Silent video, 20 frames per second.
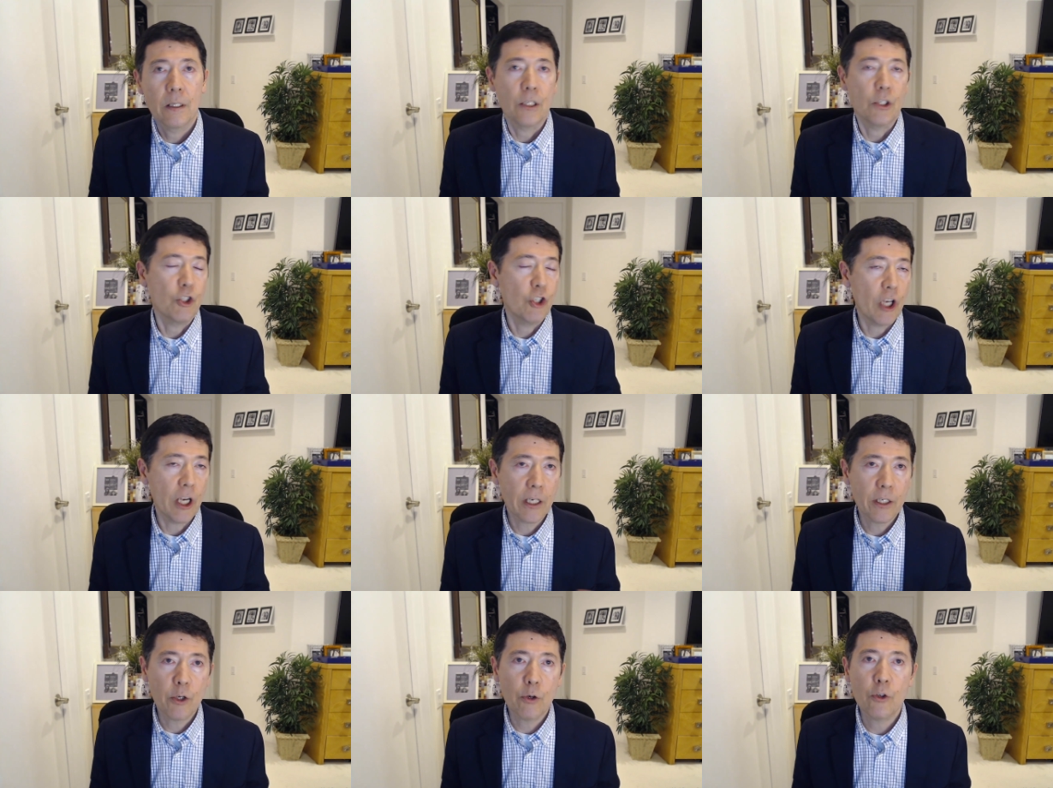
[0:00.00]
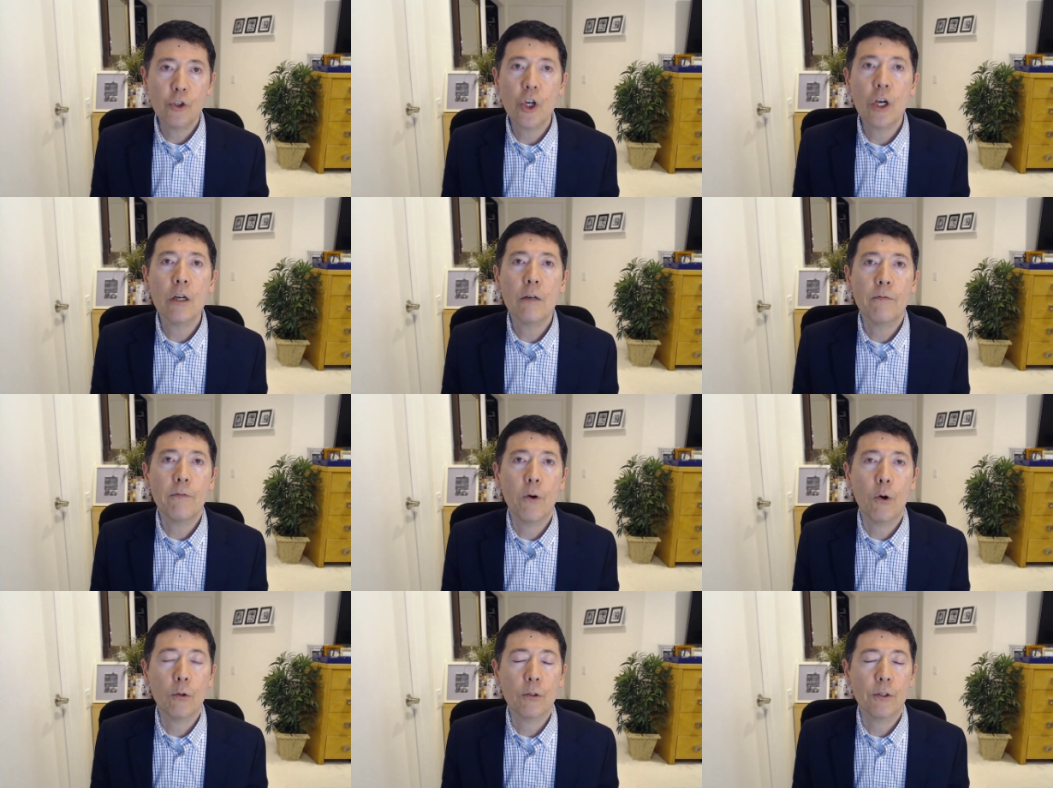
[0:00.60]
Check your junk
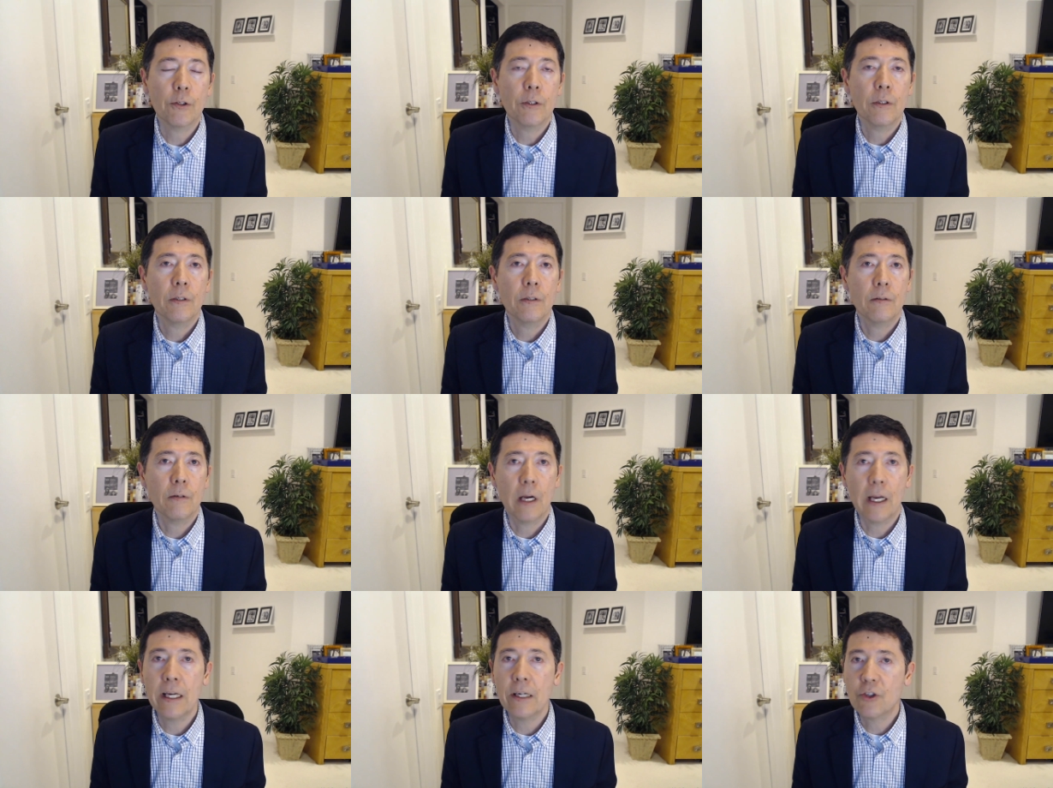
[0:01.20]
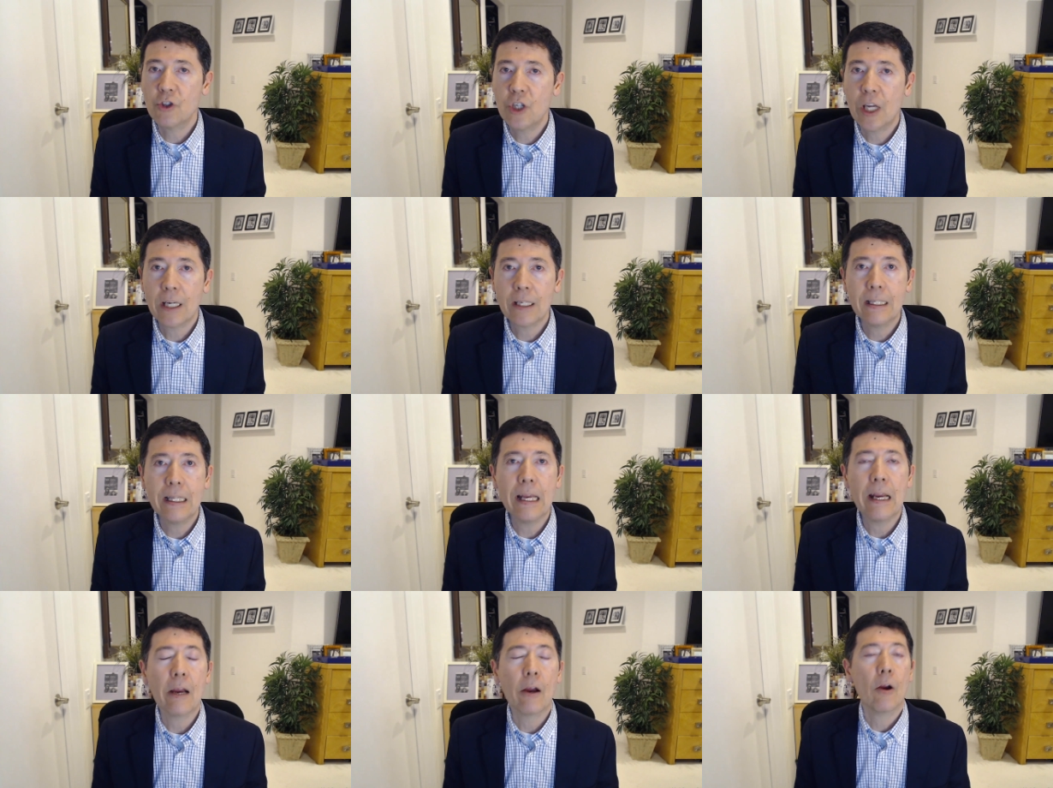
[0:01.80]
folder, right? Check
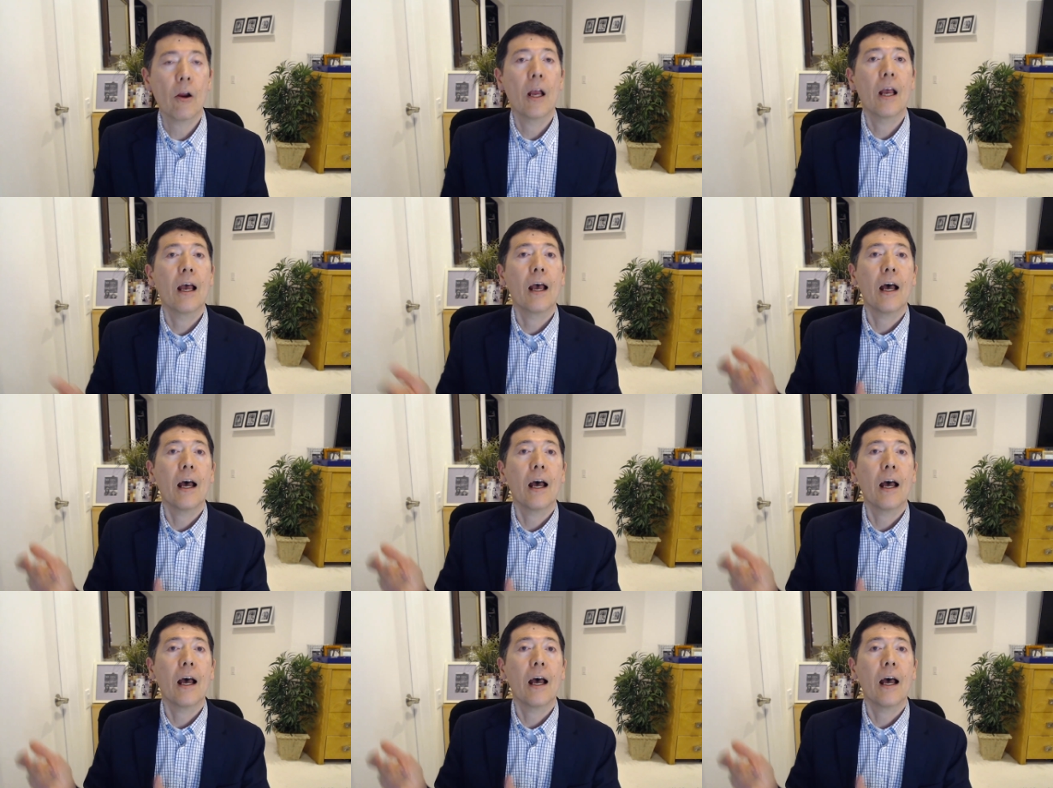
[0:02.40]
there.